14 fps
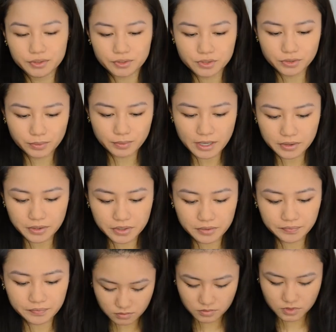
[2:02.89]
Crystal Powder.
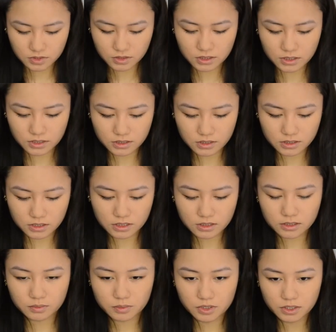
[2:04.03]
Just gonna take
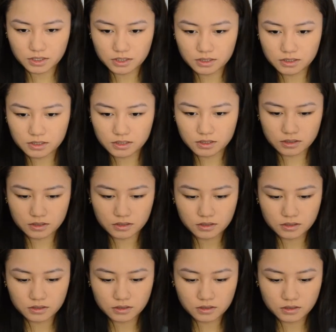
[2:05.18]
some on this
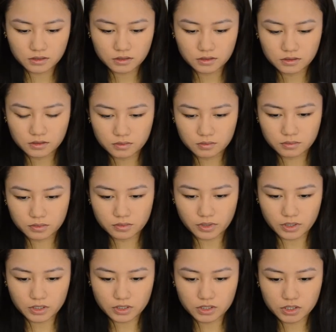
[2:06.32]

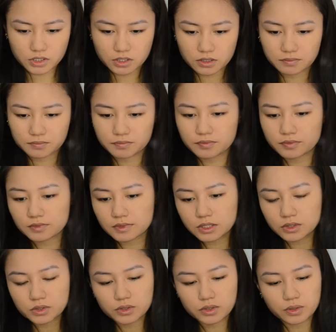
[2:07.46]
brush, like
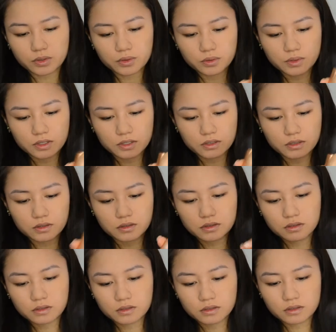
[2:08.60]
so.
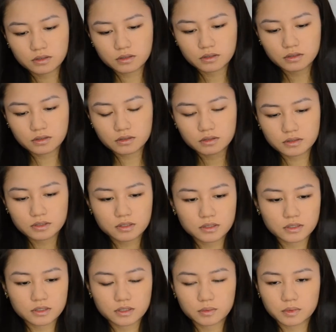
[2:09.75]

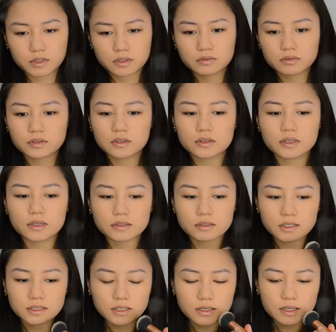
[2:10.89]
Tap off the excess,
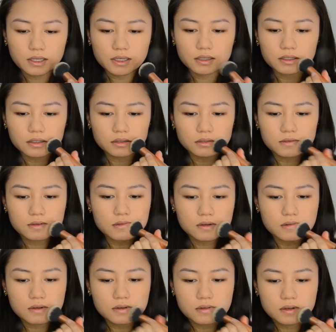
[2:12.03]
and I like to
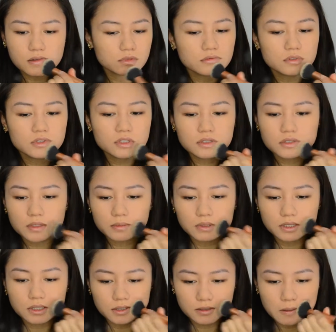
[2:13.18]
stipple it.